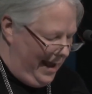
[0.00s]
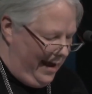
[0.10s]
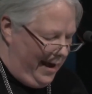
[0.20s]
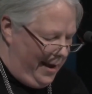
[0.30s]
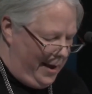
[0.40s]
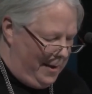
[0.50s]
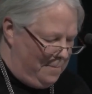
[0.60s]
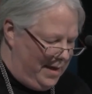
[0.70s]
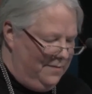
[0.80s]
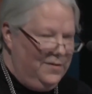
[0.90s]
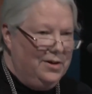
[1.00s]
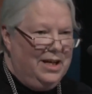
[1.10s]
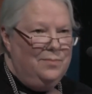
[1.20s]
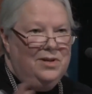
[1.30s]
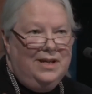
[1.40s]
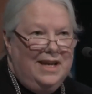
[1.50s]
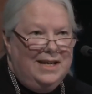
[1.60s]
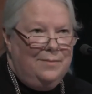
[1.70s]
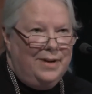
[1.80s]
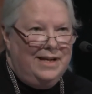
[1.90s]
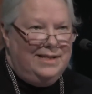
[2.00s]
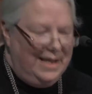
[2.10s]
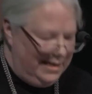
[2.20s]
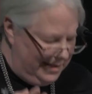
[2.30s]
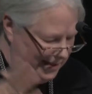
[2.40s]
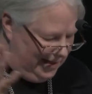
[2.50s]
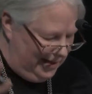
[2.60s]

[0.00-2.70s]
Um, if you're communicating by dancing,